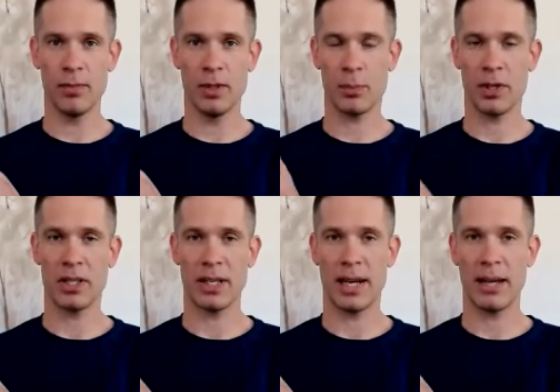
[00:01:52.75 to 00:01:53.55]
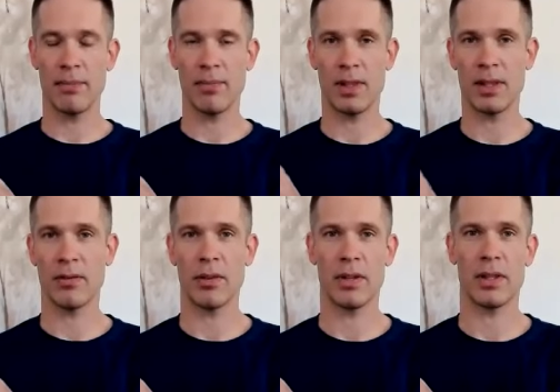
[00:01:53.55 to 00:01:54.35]
the springtime, the
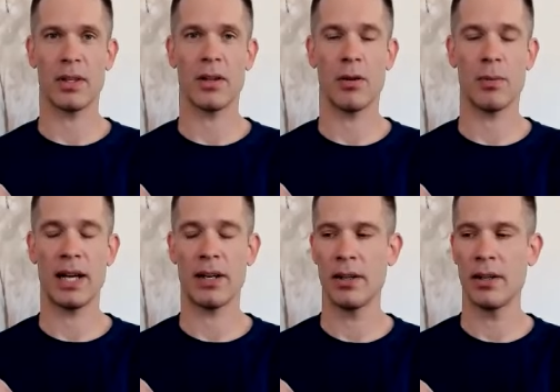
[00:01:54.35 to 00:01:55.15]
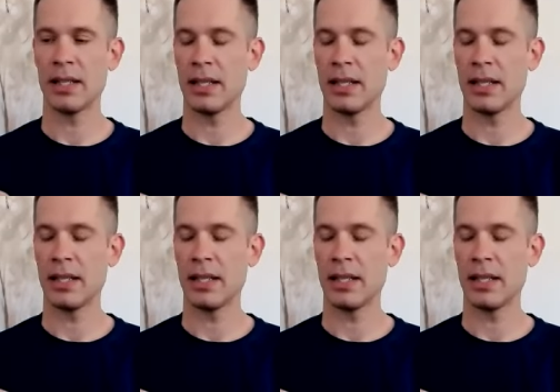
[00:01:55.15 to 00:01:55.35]
liver and the gallbladder.